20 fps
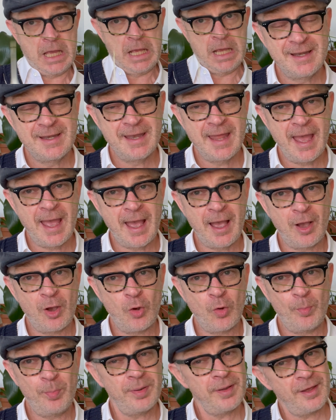
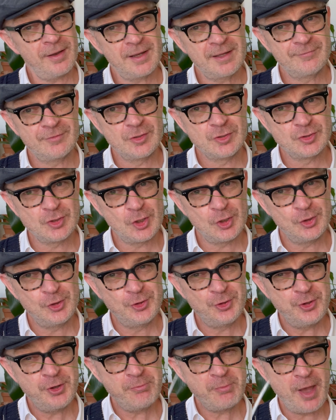Now, plant lovers,
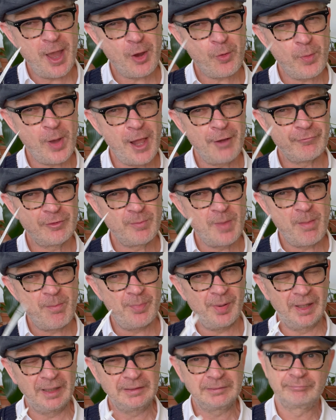you might well
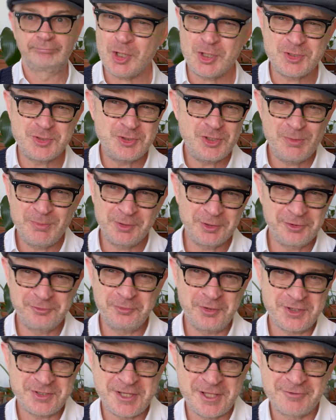remember, assuming you've
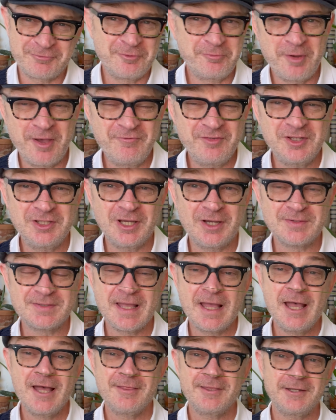watched other of my videos,
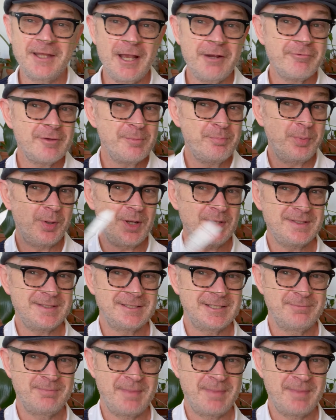that I repotted a